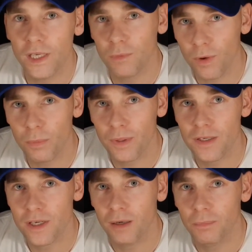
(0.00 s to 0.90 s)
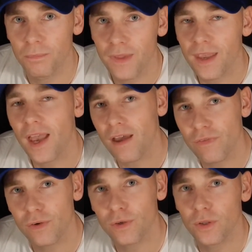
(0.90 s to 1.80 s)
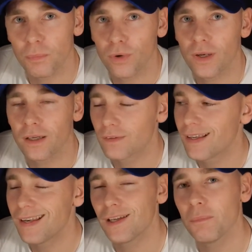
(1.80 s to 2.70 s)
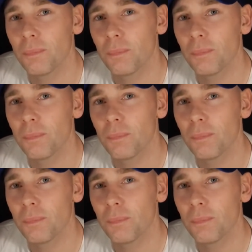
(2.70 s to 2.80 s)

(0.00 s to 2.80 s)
we're going to open this up, have a look at the product and then